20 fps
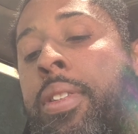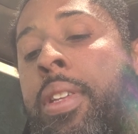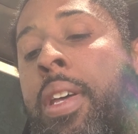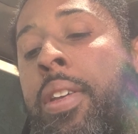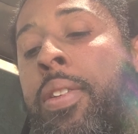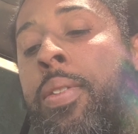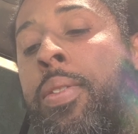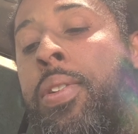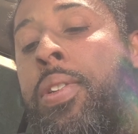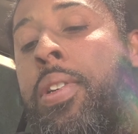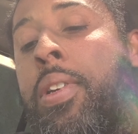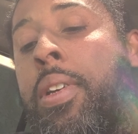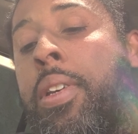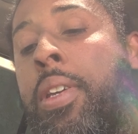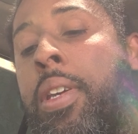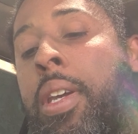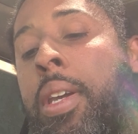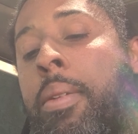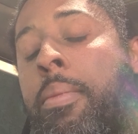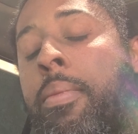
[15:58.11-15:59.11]
that you should
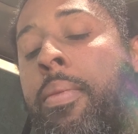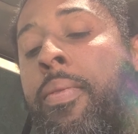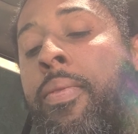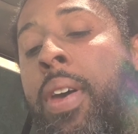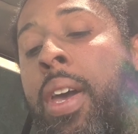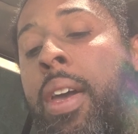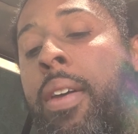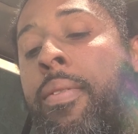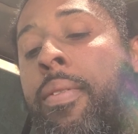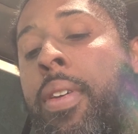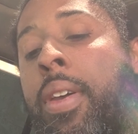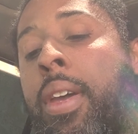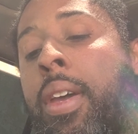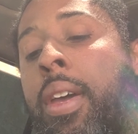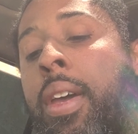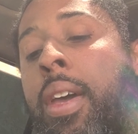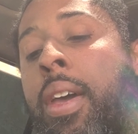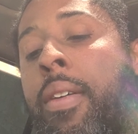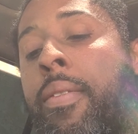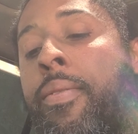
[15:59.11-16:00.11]
keep faith."
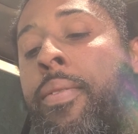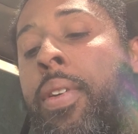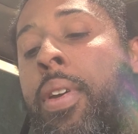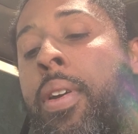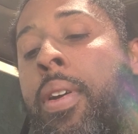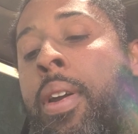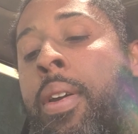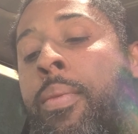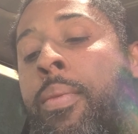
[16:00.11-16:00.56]
and fear